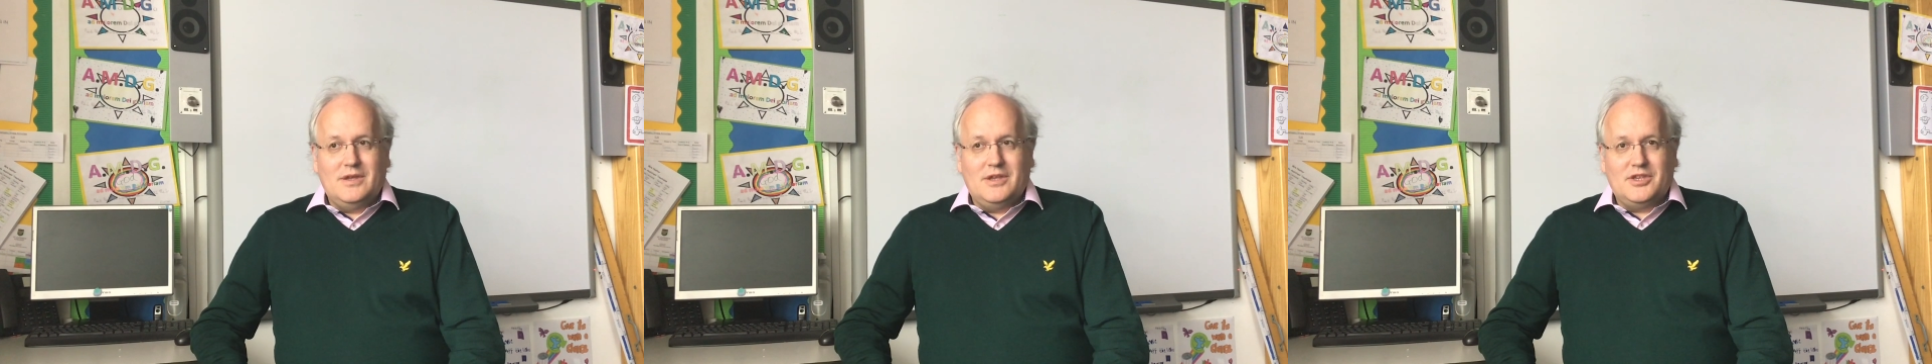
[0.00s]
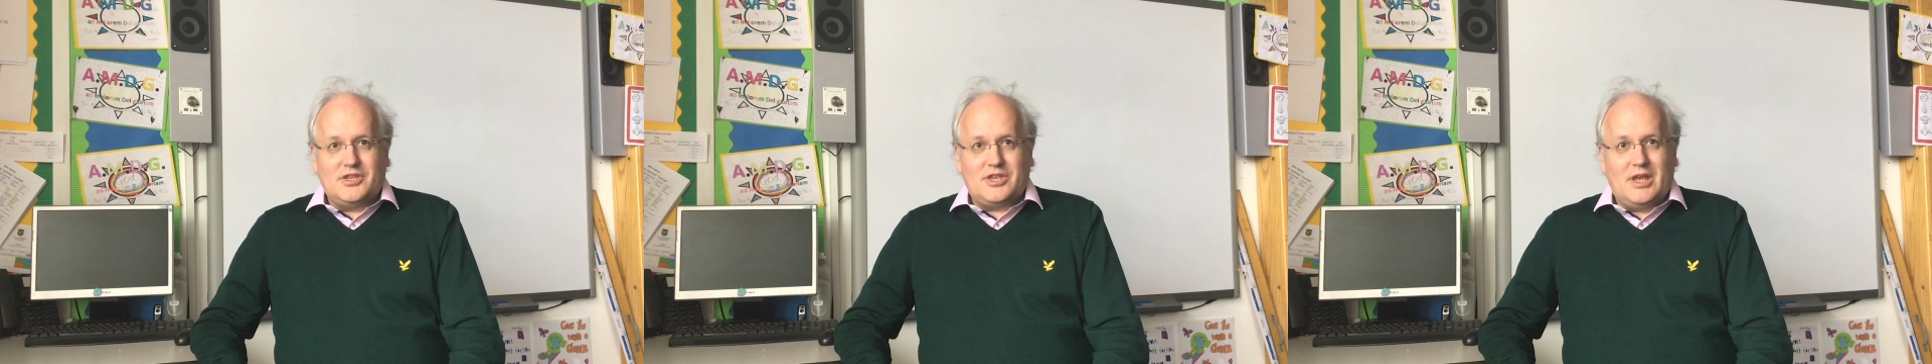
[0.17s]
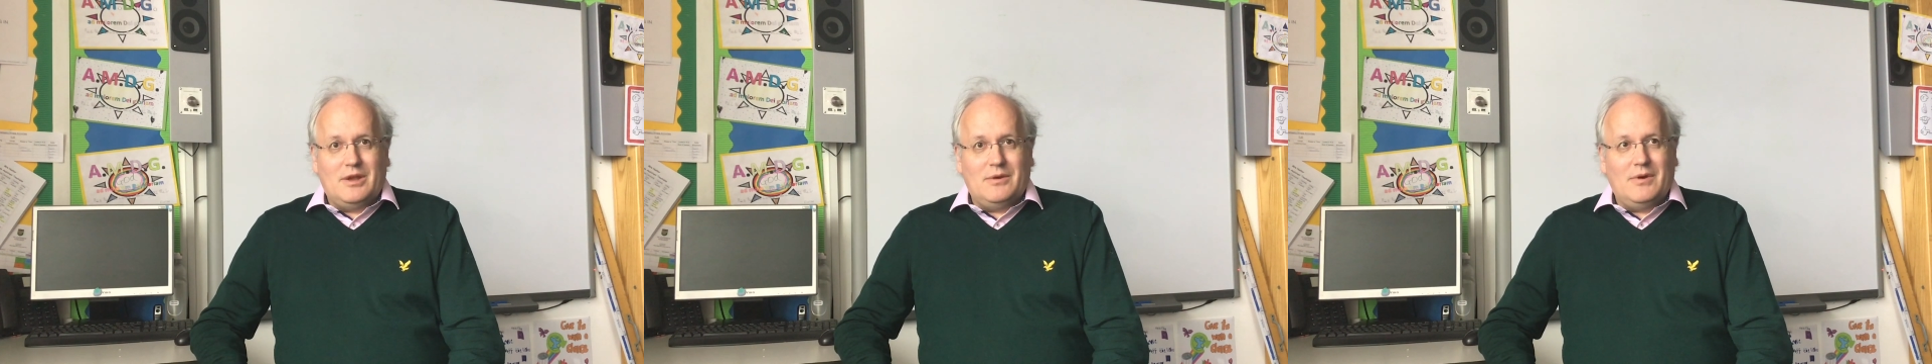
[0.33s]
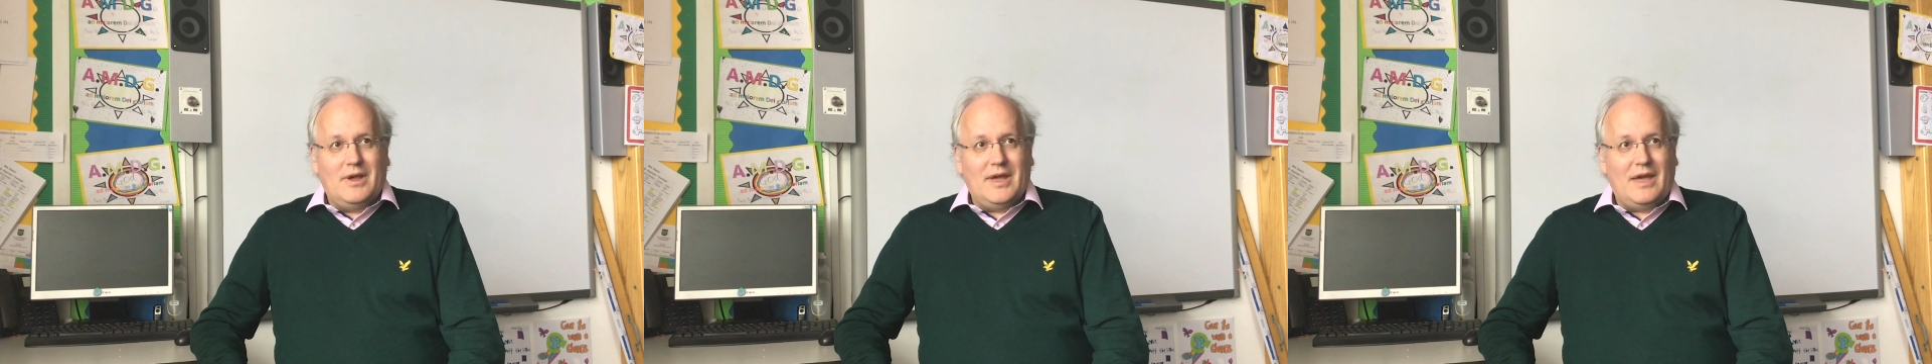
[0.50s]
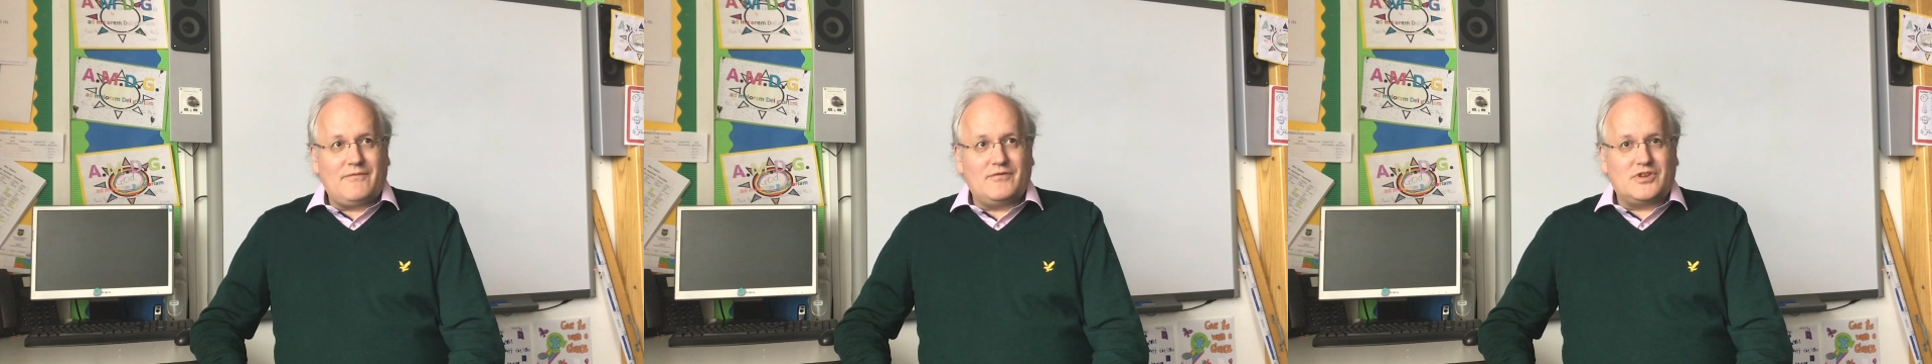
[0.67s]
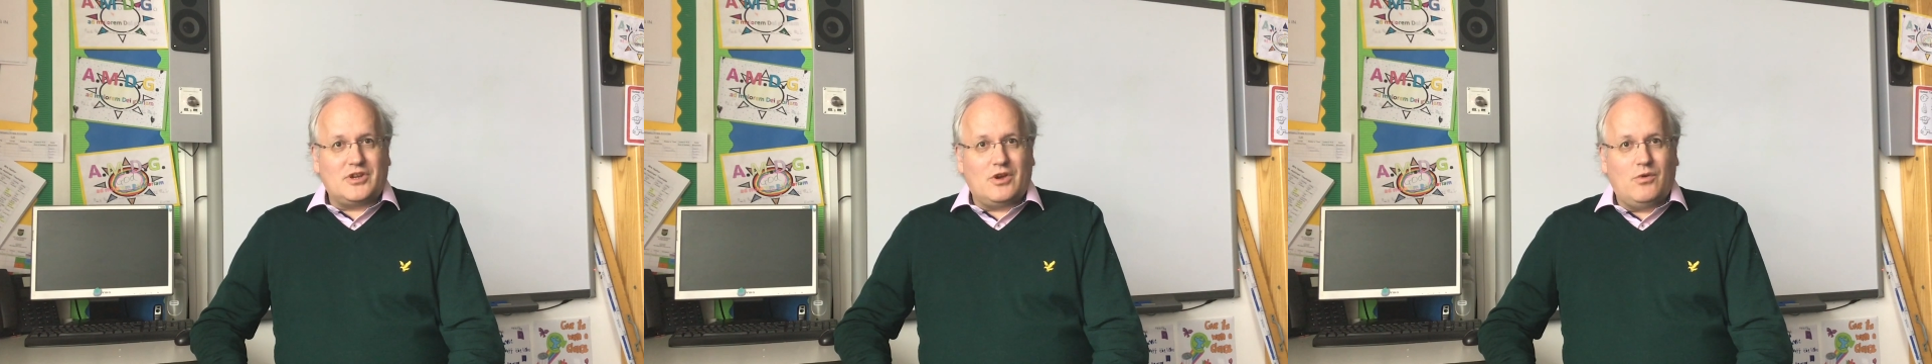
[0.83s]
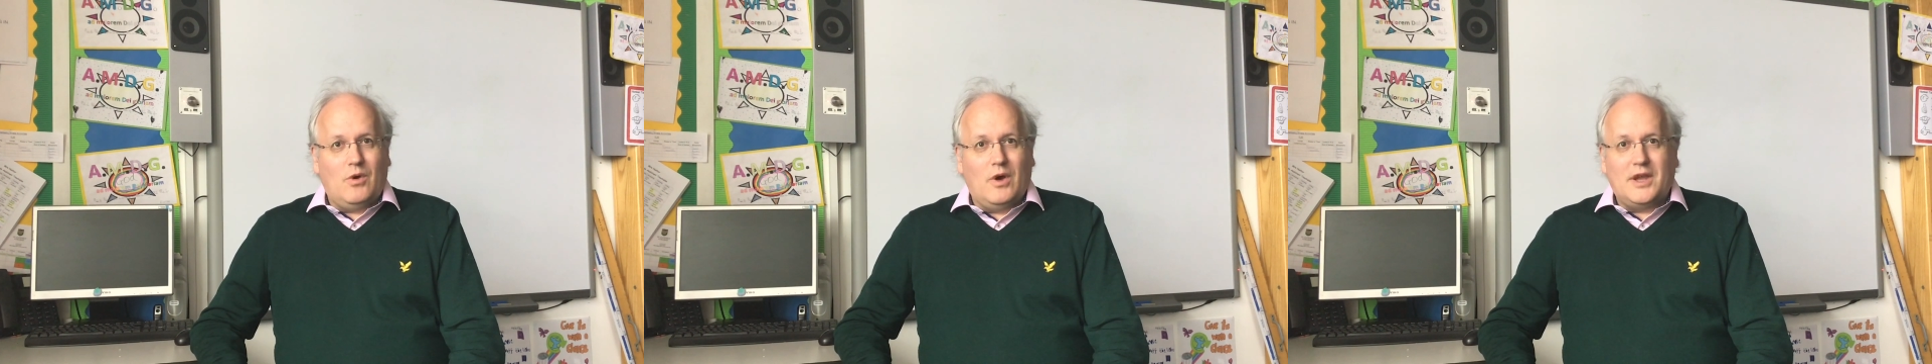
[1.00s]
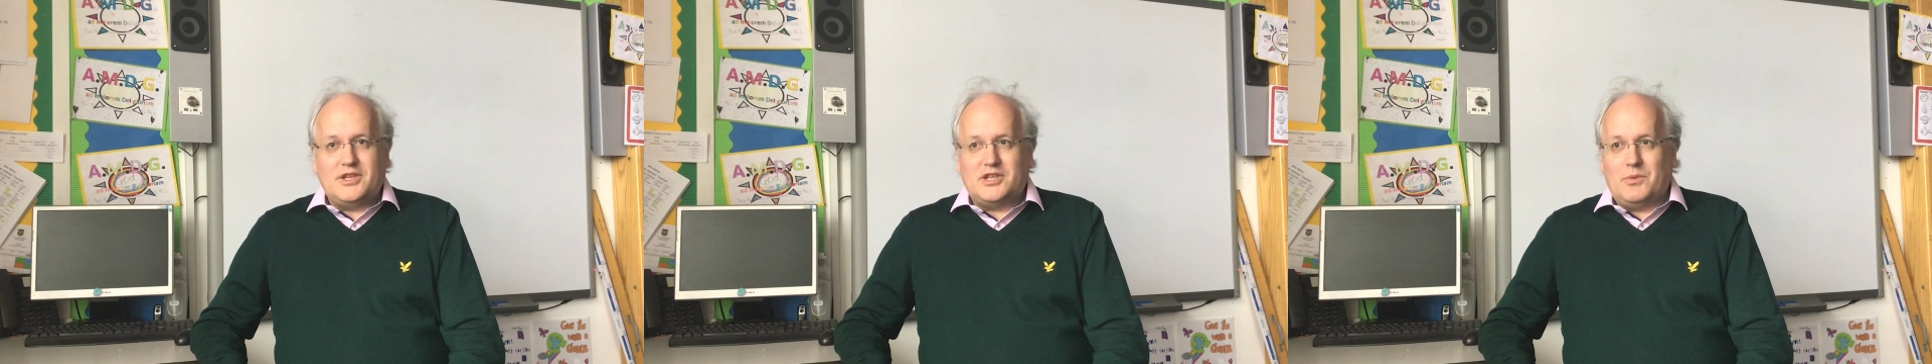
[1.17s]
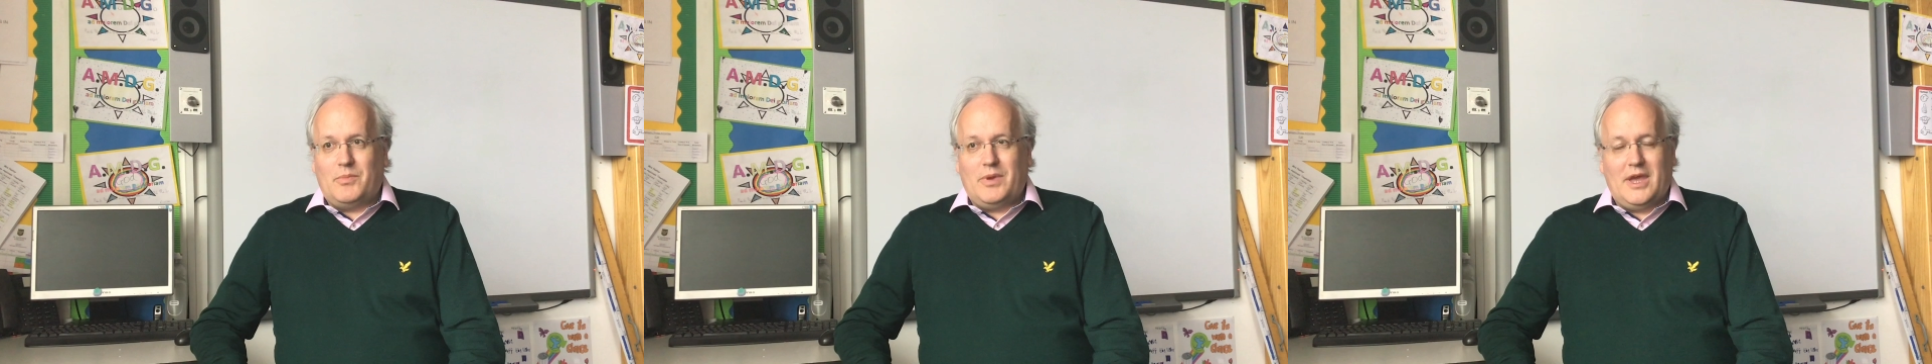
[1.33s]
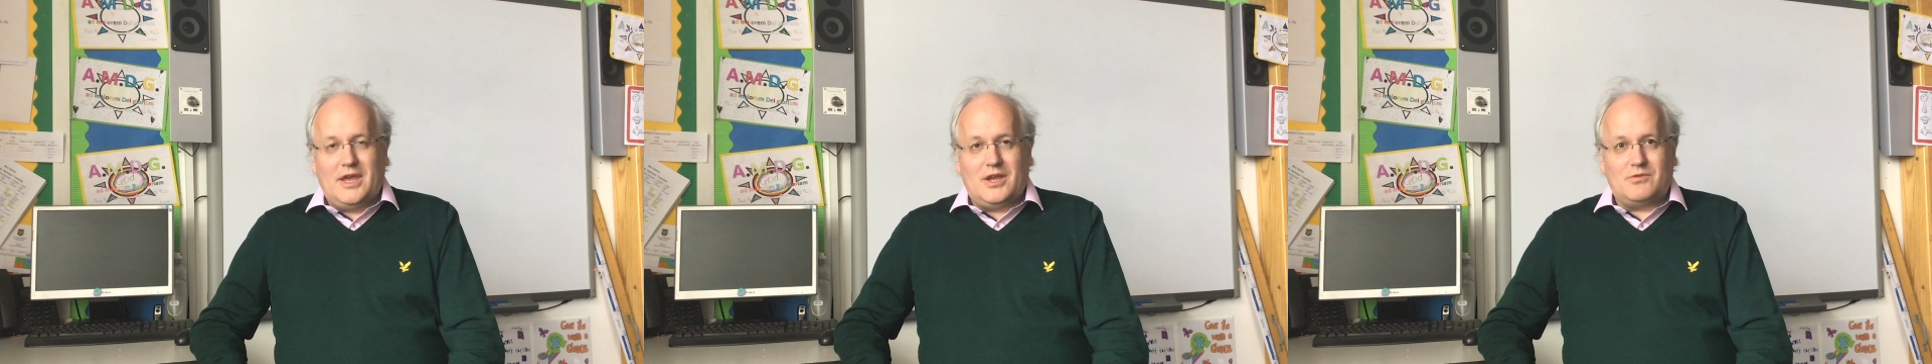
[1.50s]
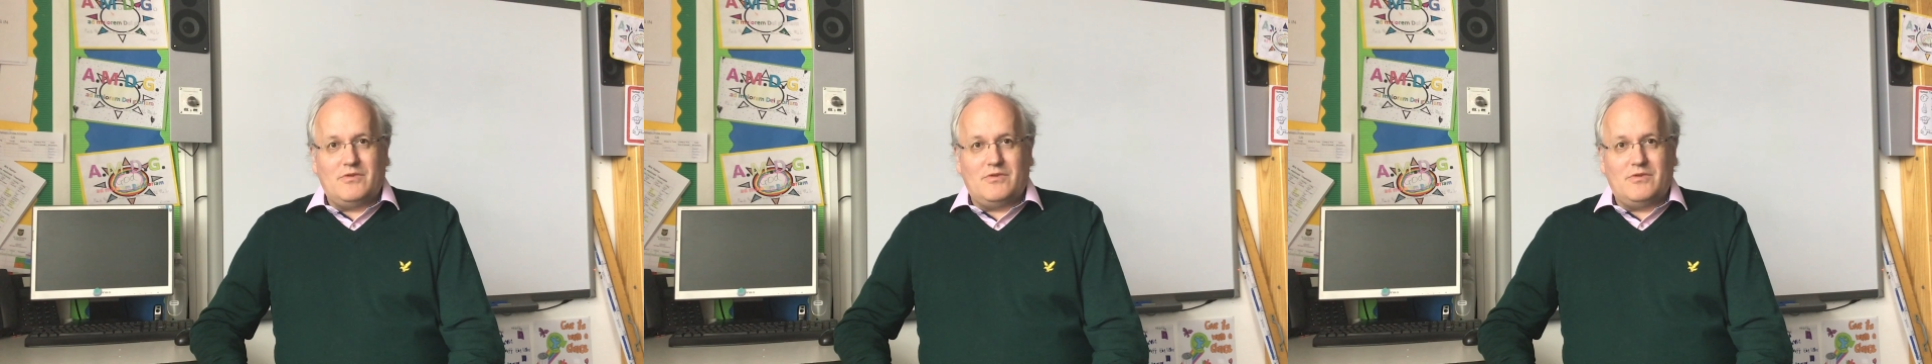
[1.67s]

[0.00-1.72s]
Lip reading: So I haven't quite appeared